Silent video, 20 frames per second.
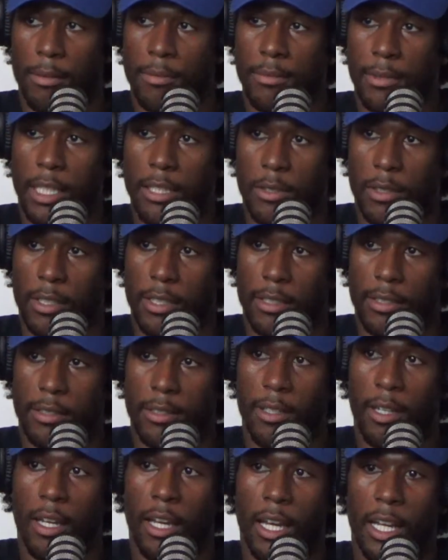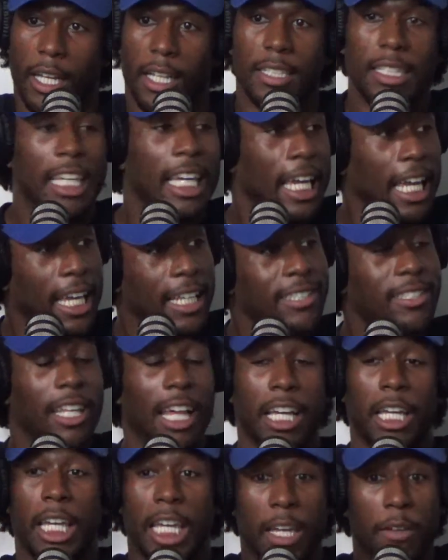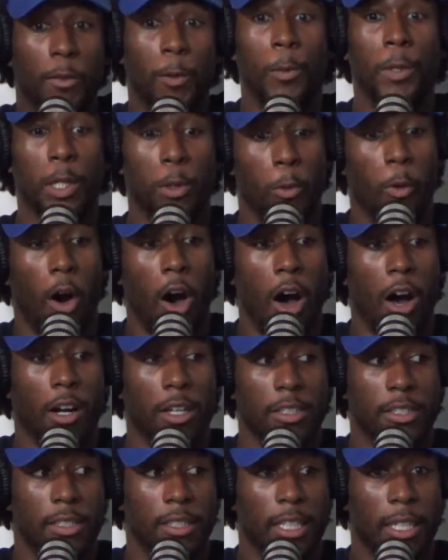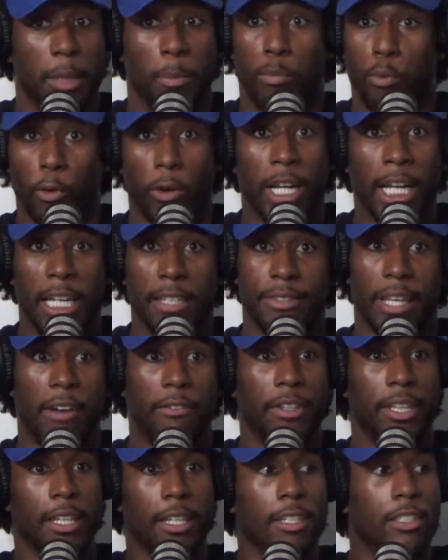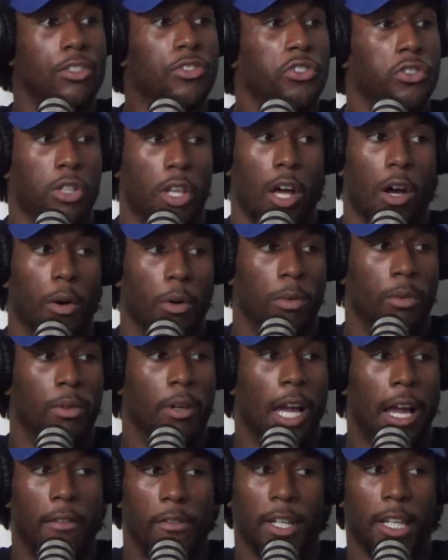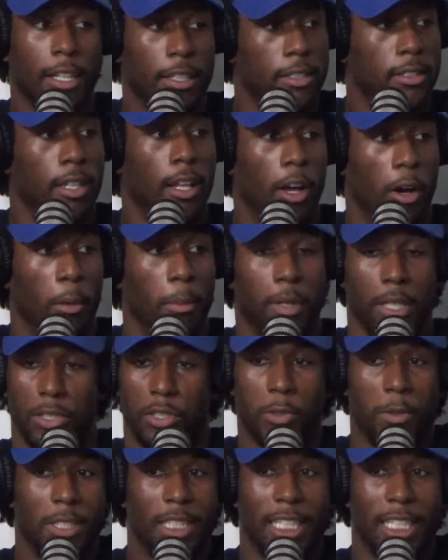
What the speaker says: that's what it is. Because he is like, even when he walks, he breathes. Everything is slow. Everything's slow. But as soon as he